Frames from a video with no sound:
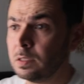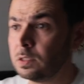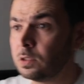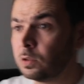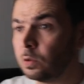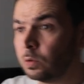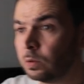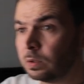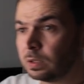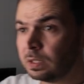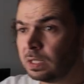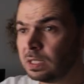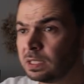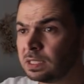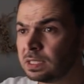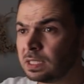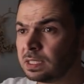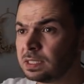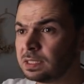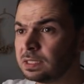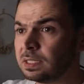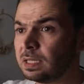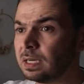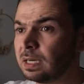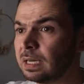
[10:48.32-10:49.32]
So this
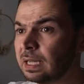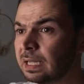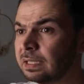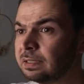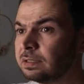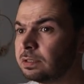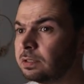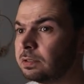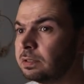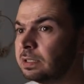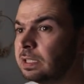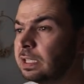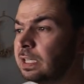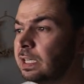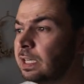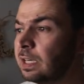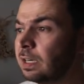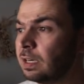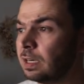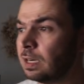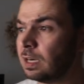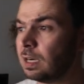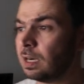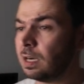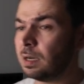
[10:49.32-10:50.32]
is the lantern
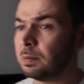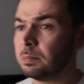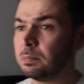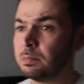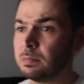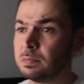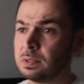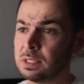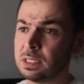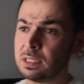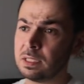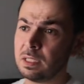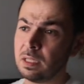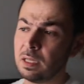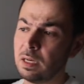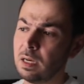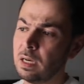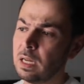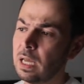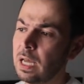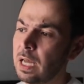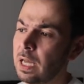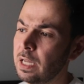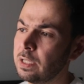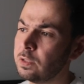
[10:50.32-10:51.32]
here. I'm
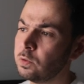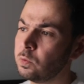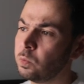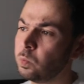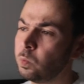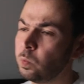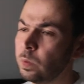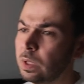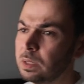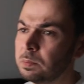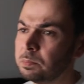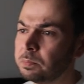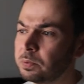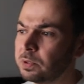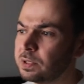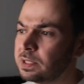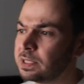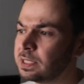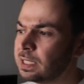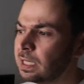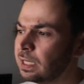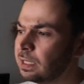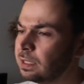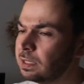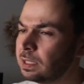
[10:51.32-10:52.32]
still at
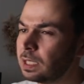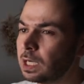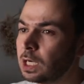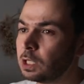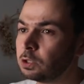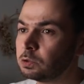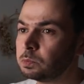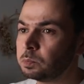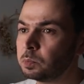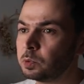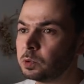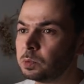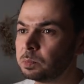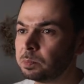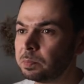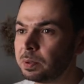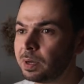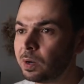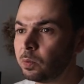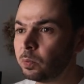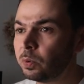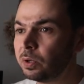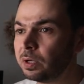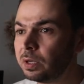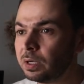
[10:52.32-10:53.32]
1% output
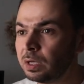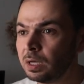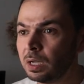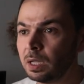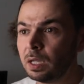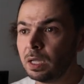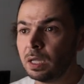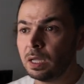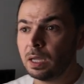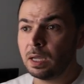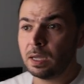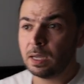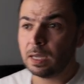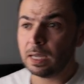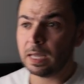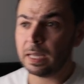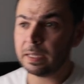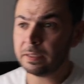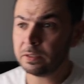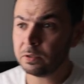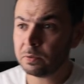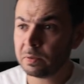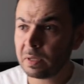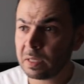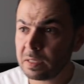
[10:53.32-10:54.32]
power,
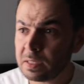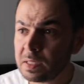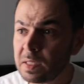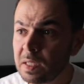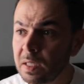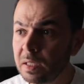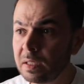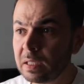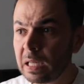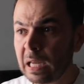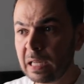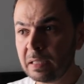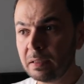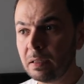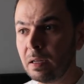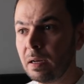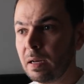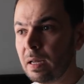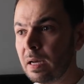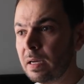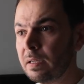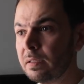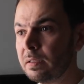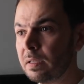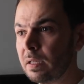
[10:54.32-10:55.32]
and you can see that the
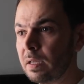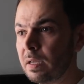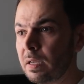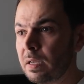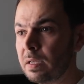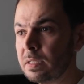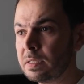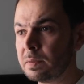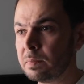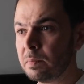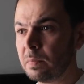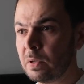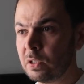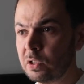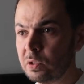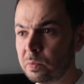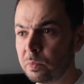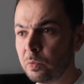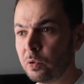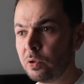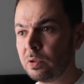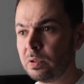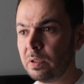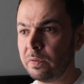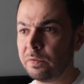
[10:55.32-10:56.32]
light is much
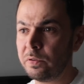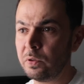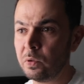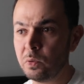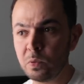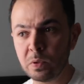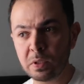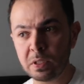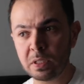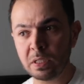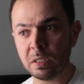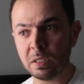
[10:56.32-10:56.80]
more diffused